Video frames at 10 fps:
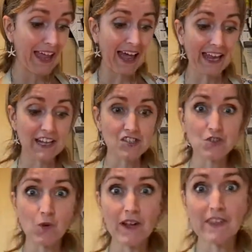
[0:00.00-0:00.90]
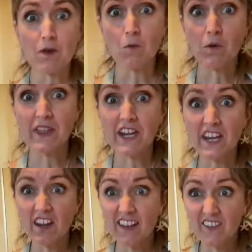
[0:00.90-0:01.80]
and enjoy them with a
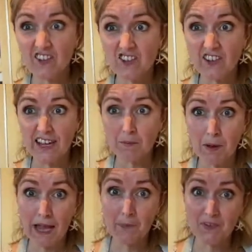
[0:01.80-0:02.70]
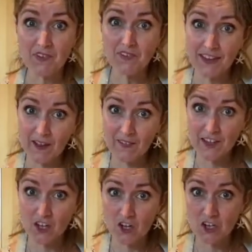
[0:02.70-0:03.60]
nice drink, perhaps sitting out in the
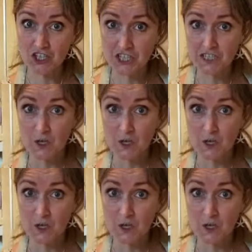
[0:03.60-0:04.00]
garden